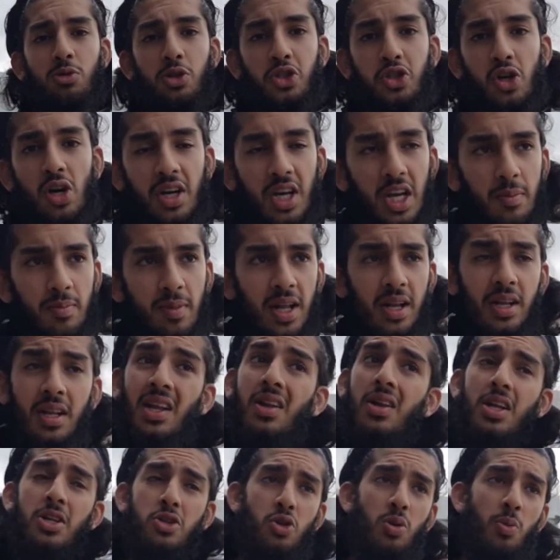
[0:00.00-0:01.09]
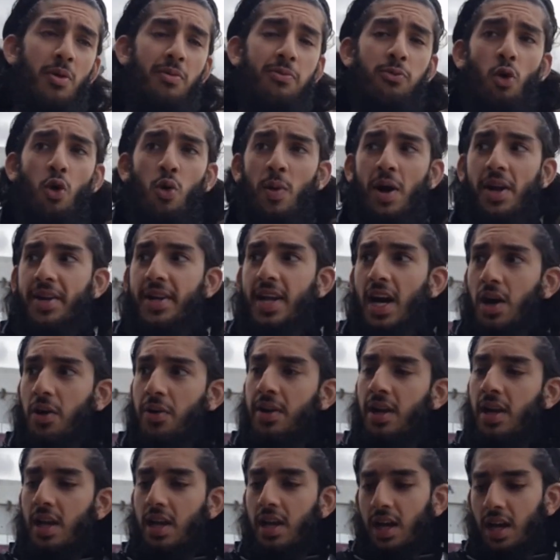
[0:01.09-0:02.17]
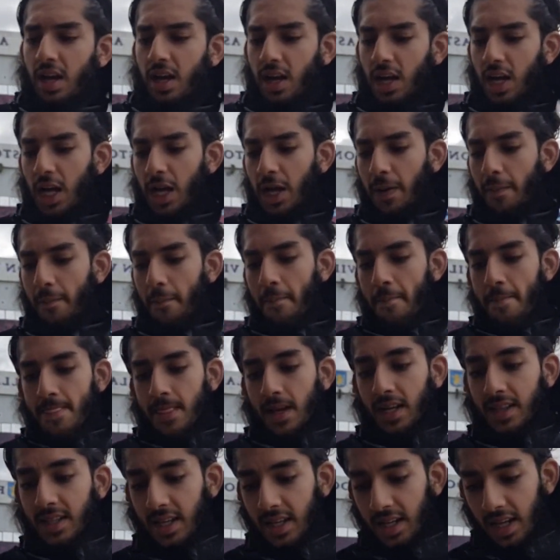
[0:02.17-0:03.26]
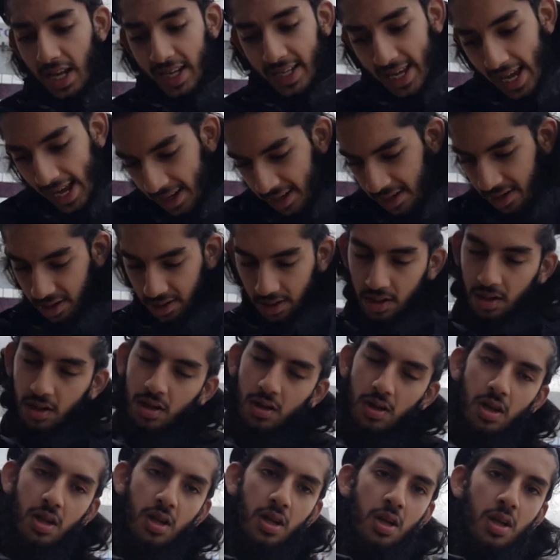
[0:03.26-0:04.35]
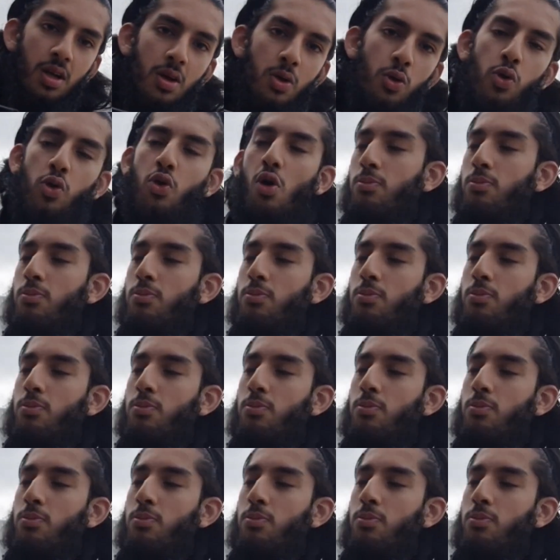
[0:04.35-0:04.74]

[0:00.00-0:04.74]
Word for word: was shocking, man. And then literally before one down. Um, and then again, who